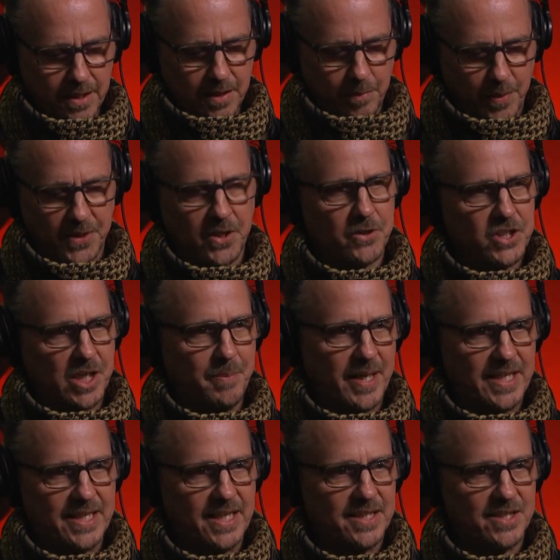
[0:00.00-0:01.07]
but they're
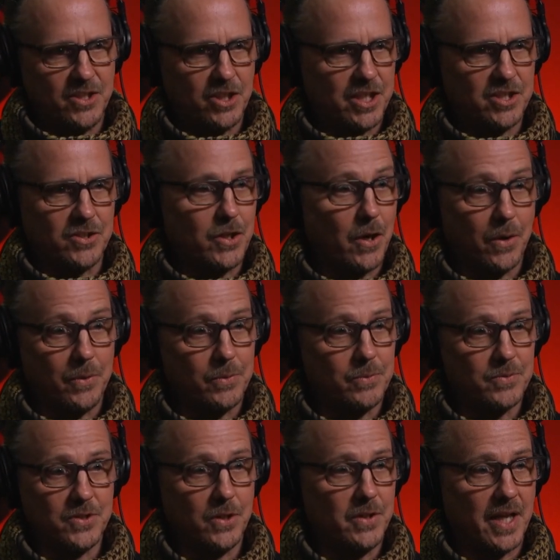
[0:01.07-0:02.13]
GPTs, and you can just go
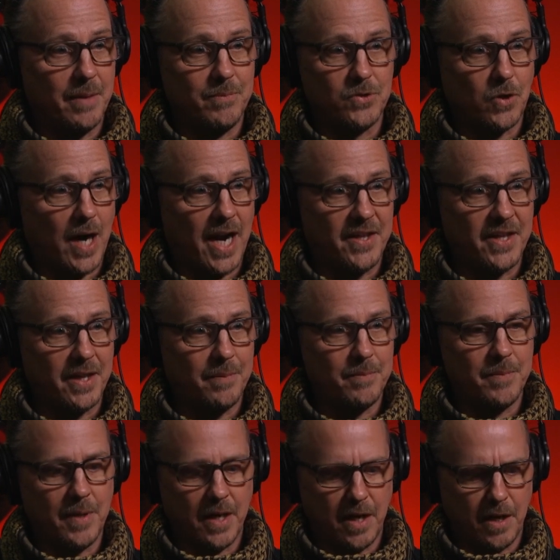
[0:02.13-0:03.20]
to them, try
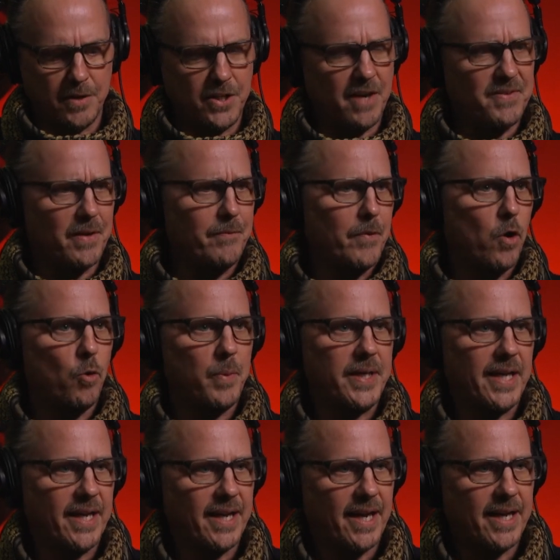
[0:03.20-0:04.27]
them. You have to have an
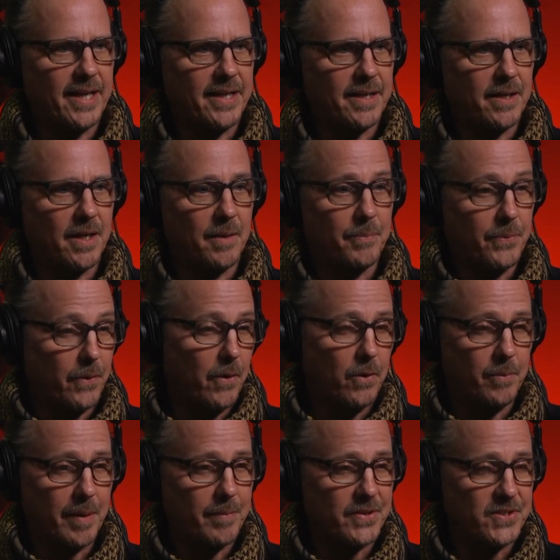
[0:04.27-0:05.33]
OpenAI Pro
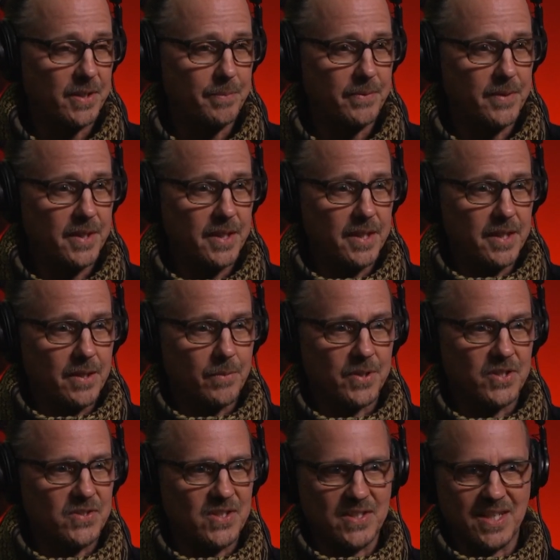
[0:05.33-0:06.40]
membership,
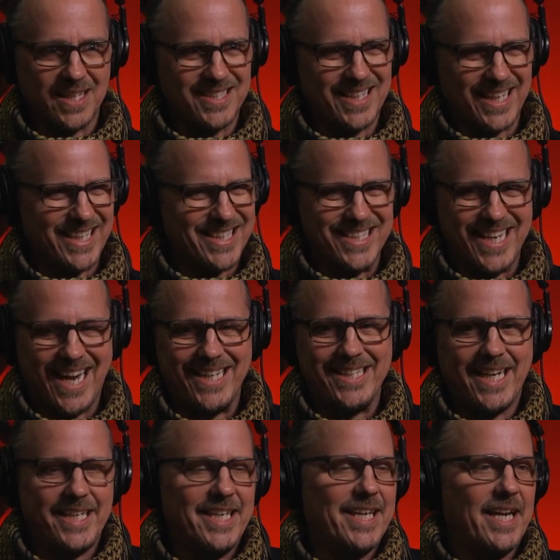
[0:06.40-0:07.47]
which is just, it's like
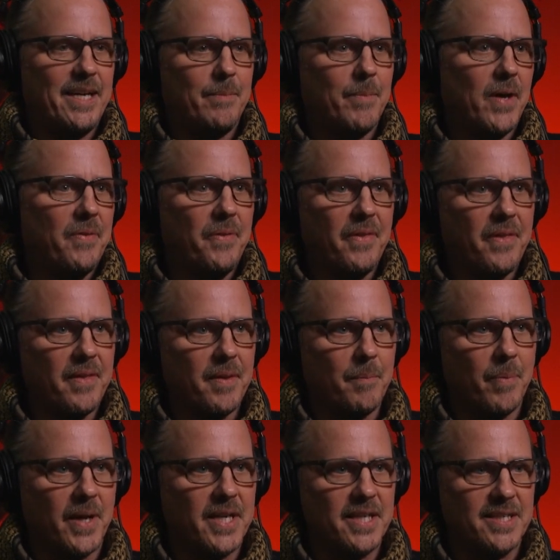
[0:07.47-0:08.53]
$9.99 a month,
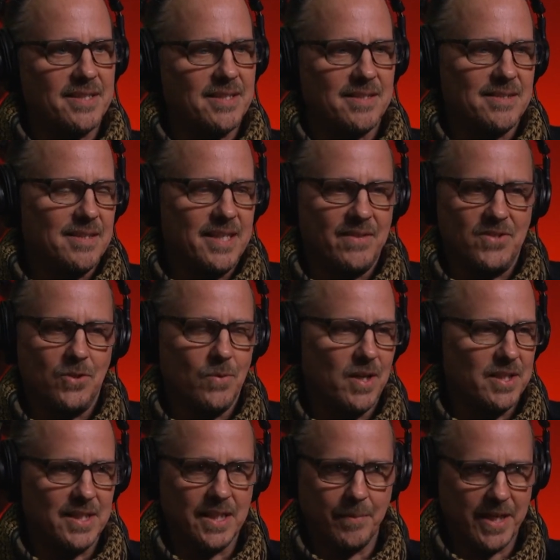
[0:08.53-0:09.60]
but it just gives you
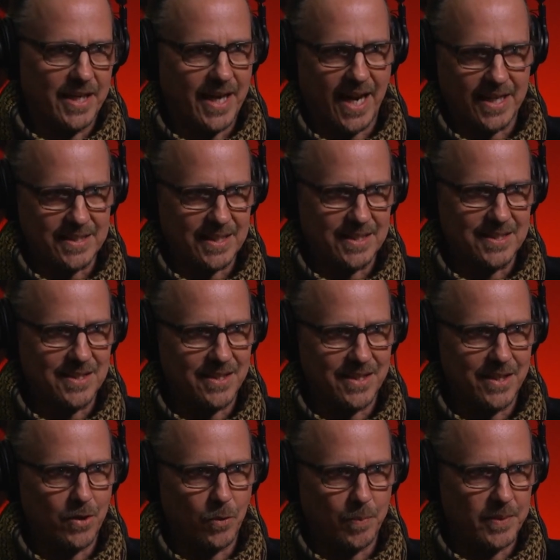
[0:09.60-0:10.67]
unlimited access to the
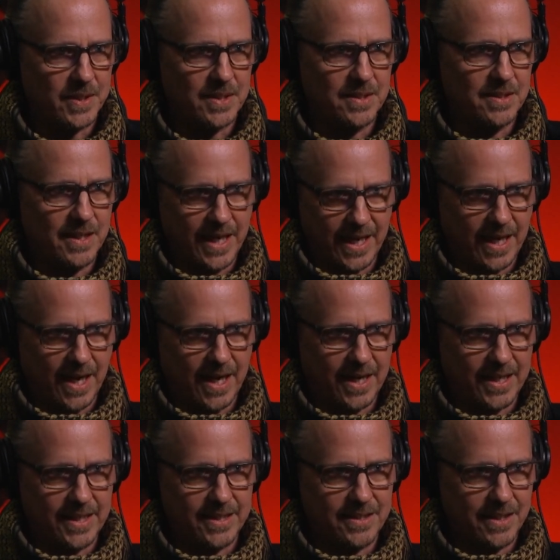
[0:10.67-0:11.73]

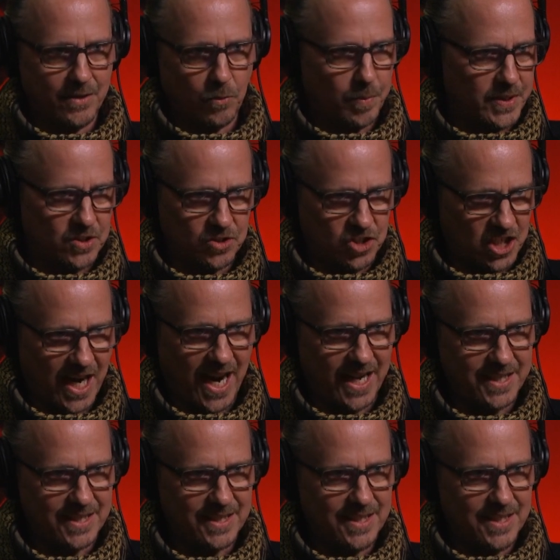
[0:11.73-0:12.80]
OpenAI, Open Chat